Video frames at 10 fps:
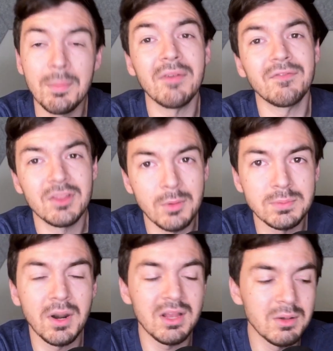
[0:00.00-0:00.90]
But for the most
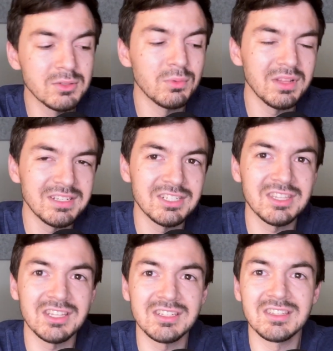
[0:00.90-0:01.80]
part, it was really just
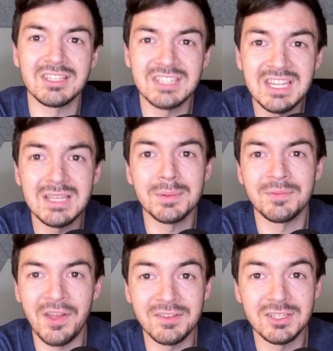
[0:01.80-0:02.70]
the tedium of
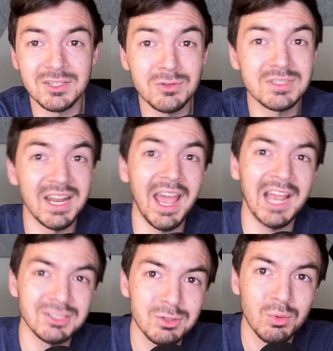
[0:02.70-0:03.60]
having to do data
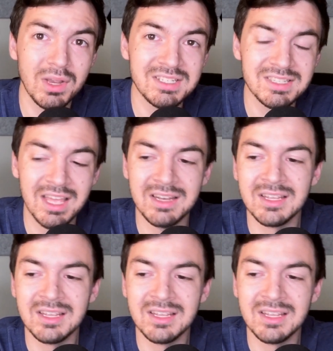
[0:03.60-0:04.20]
access requests that